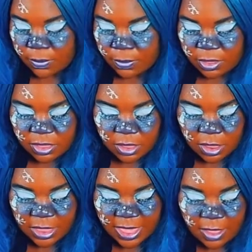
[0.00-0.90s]
So
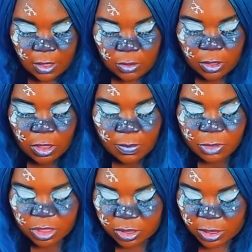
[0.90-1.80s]
yeah, hold on, I'm
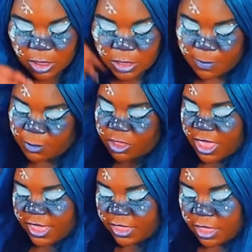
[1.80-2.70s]
just gonna double
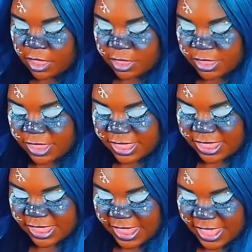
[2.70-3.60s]
check to
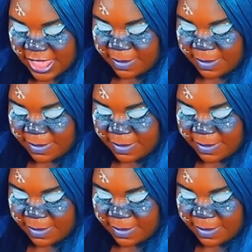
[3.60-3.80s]
see,